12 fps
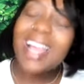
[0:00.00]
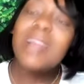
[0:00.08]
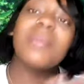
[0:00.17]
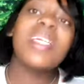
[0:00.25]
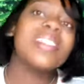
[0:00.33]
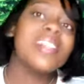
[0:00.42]

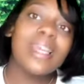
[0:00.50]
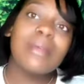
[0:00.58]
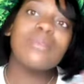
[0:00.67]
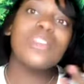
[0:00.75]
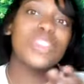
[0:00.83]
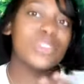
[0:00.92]
Because I
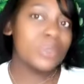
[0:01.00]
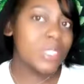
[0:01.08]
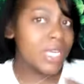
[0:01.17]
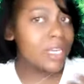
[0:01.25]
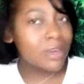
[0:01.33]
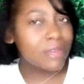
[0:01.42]
am truly
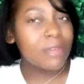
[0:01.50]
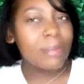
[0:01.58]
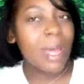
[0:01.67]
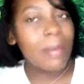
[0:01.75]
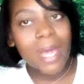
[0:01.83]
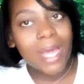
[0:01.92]
here for
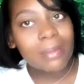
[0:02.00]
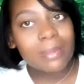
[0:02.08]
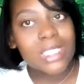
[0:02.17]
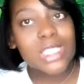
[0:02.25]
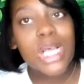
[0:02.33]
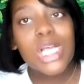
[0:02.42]
my
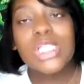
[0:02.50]
moms.